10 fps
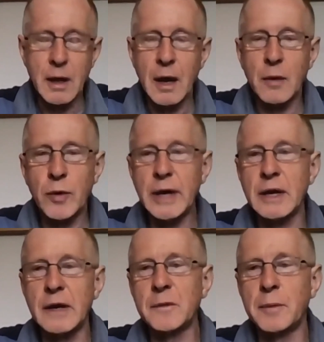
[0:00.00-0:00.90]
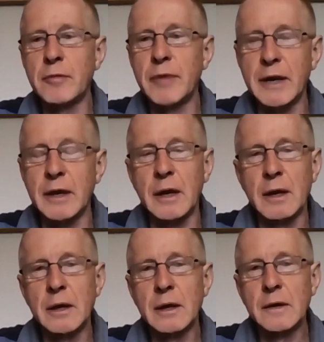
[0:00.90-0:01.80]
And we need to be ready
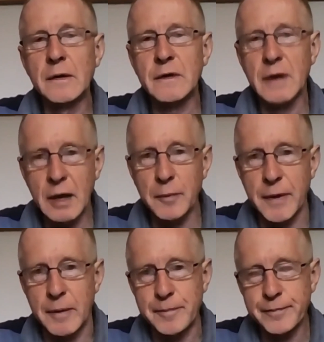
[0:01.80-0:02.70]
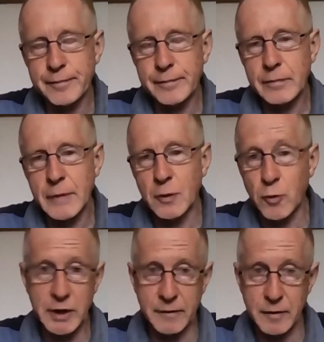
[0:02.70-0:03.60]
to help them in
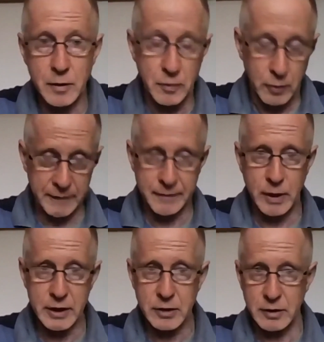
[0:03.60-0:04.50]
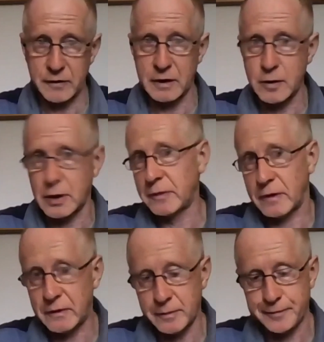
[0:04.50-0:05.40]
whatever way God has equipped
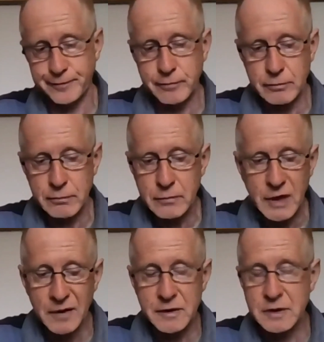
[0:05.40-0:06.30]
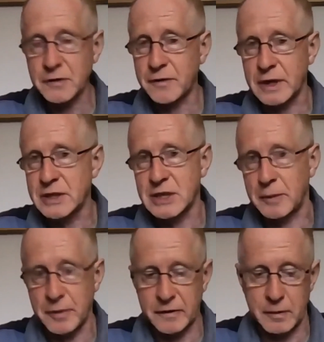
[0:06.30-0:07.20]
us. Often just friendship
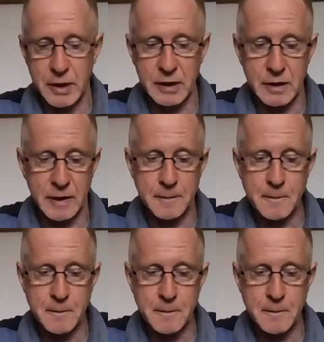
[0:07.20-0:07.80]
is the main thing.